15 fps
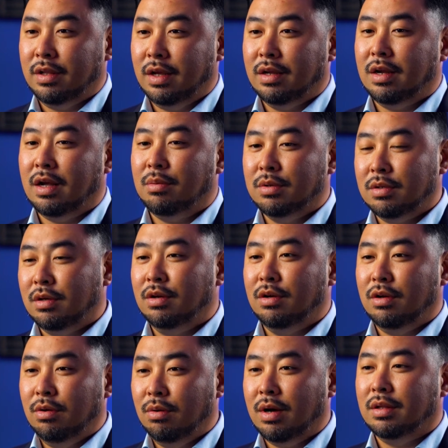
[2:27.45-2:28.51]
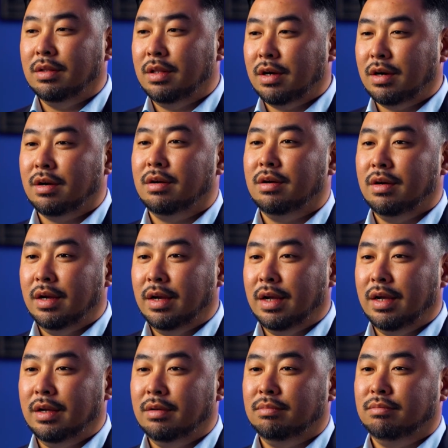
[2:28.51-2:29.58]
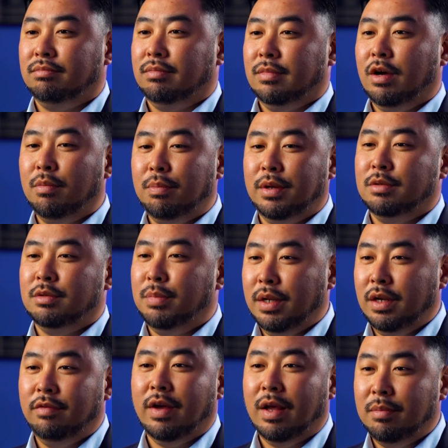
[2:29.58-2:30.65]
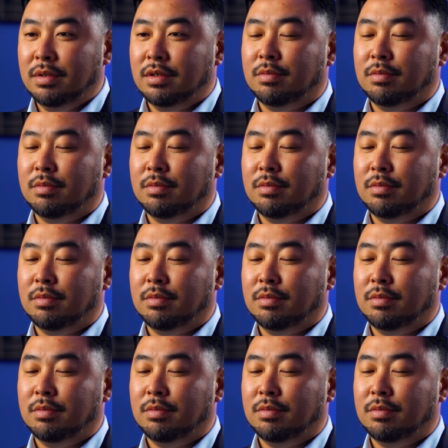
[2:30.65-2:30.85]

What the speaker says: that I was gonna go out there and help as many families